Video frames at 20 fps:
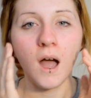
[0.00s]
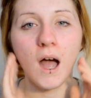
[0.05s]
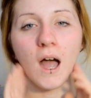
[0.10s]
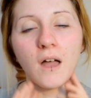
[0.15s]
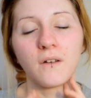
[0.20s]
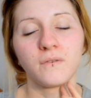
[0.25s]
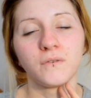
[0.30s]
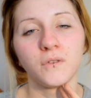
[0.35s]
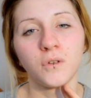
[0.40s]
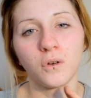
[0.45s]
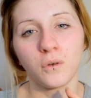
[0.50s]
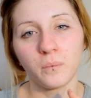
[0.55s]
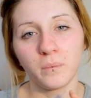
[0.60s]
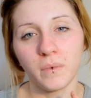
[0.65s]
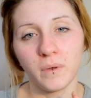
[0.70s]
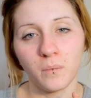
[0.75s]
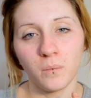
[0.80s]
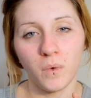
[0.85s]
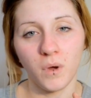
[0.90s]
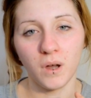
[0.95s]
I've not
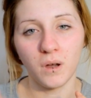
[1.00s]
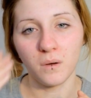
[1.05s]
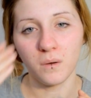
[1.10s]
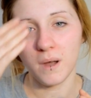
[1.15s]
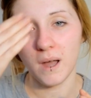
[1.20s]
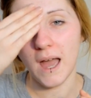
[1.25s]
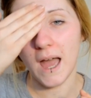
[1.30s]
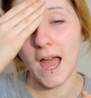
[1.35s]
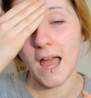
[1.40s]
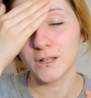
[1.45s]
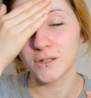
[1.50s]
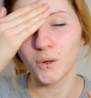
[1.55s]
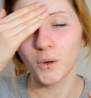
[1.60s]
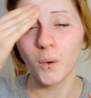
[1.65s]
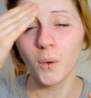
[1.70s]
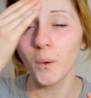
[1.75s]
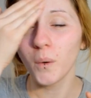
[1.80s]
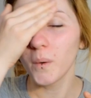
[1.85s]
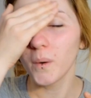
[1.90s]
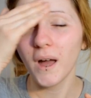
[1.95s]
been well at
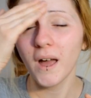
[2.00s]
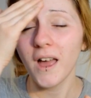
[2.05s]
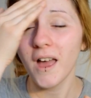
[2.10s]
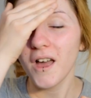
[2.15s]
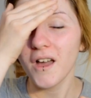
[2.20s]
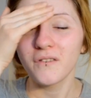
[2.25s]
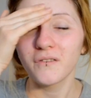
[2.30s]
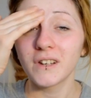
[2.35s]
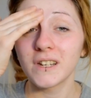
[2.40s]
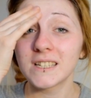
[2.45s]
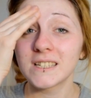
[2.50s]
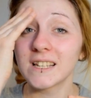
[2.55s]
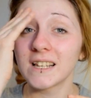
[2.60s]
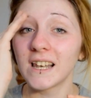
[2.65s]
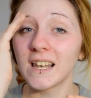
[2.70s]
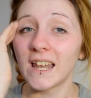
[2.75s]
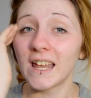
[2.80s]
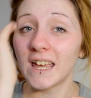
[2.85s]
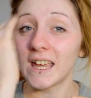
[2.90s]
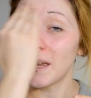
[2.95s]
all
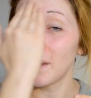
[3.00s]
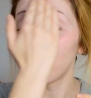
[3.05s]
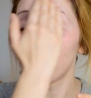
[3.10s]
recently,